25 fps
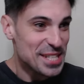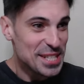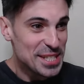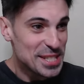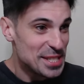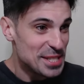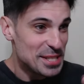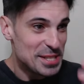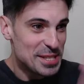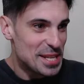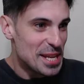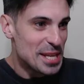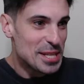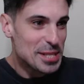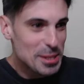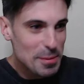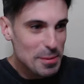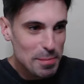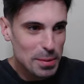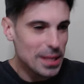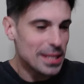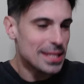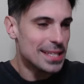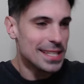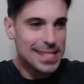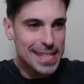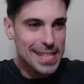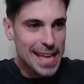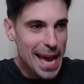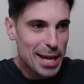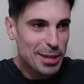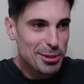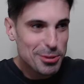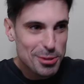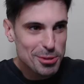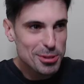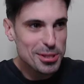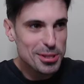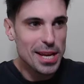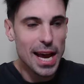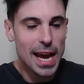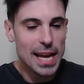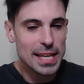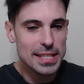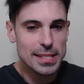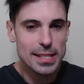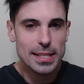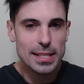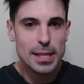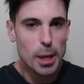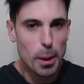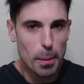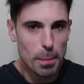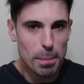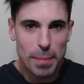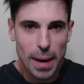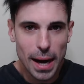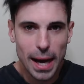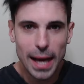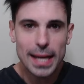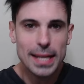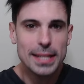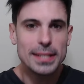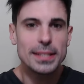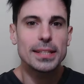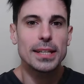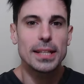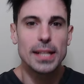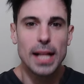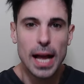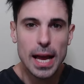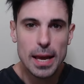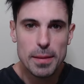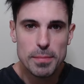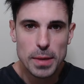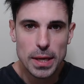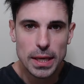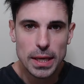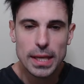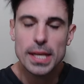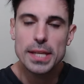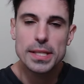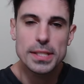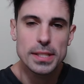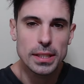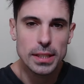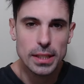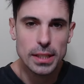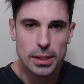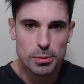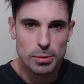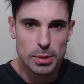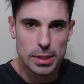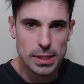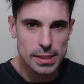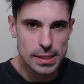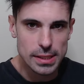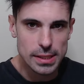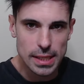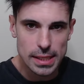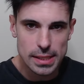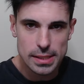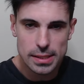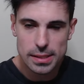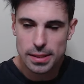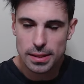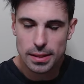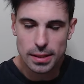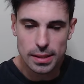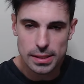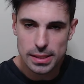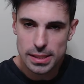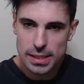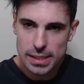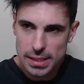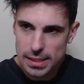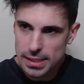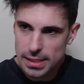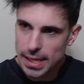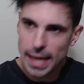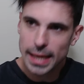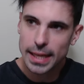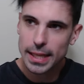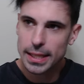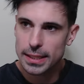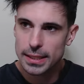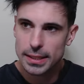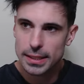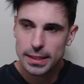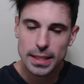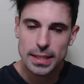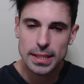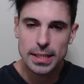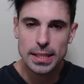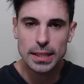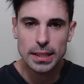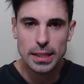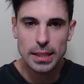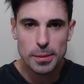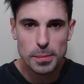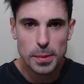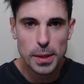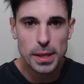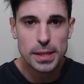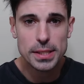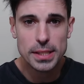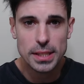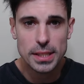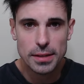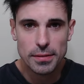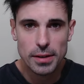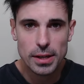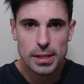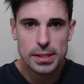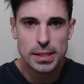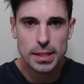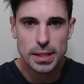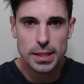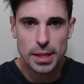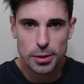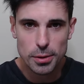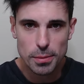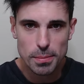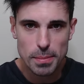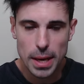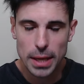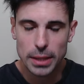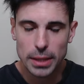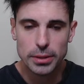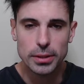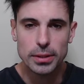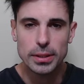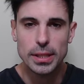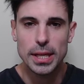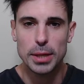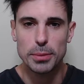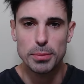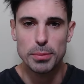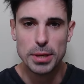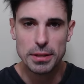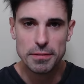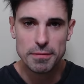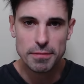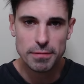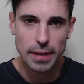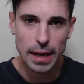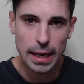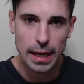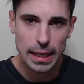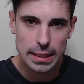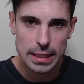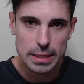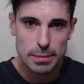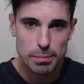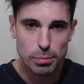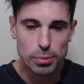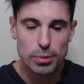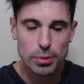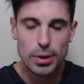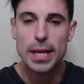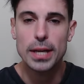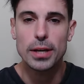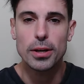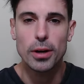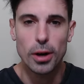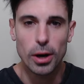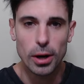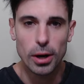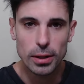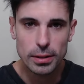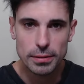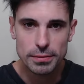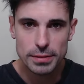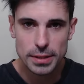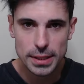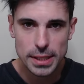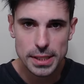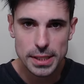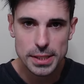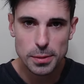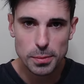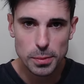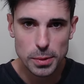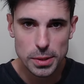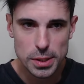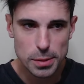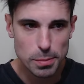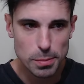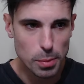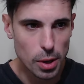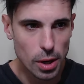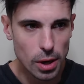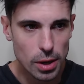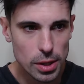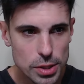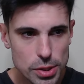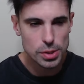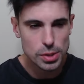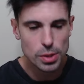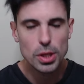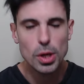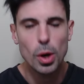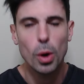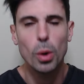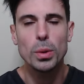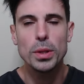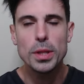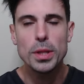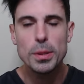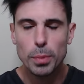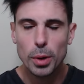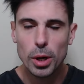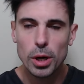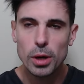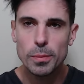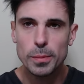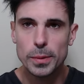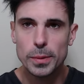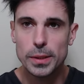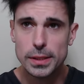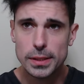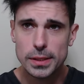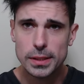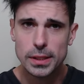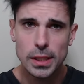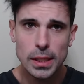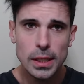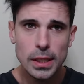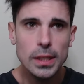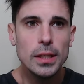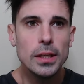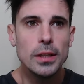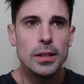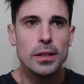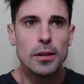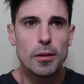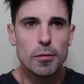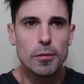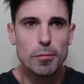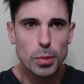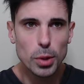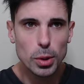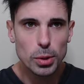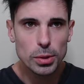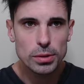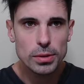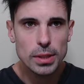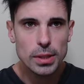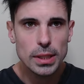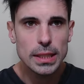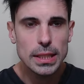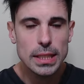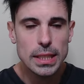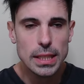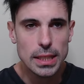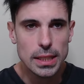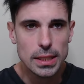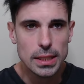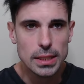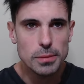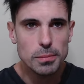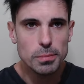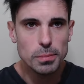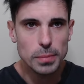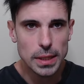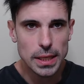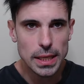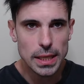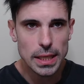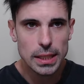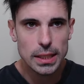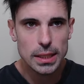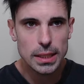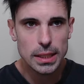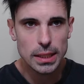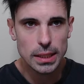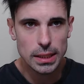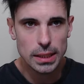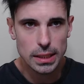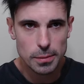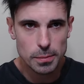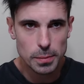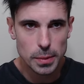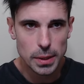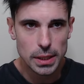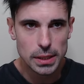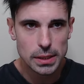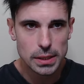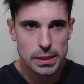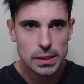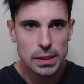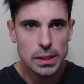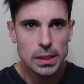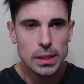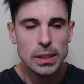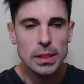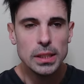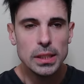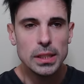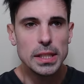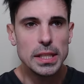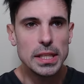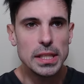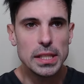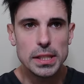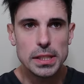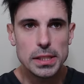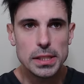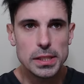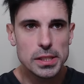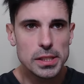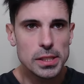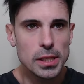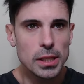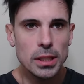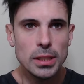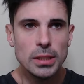exercise in combined climbing isn't going to exist the second that the Olympics give us another medal and we can finally break all of the disciplines apart. So the only purpose of boulder and lead being in the Olympics is